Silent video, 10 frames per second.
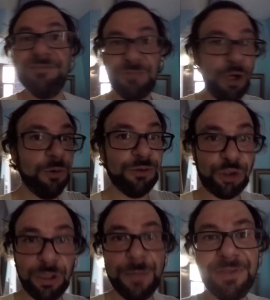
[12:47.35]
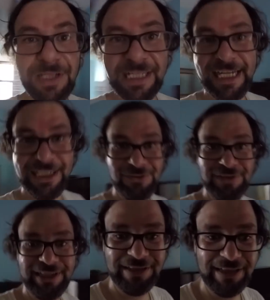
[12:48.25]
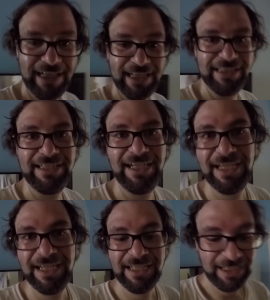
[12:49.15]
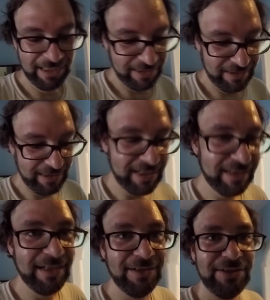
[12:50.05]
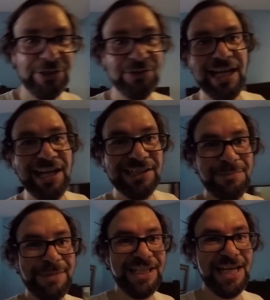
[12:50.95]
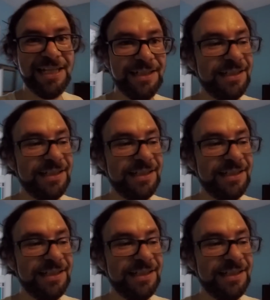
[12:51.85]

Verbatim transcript: the whole trip on getting over here, and uh, yeah, I'll see you guys mañana.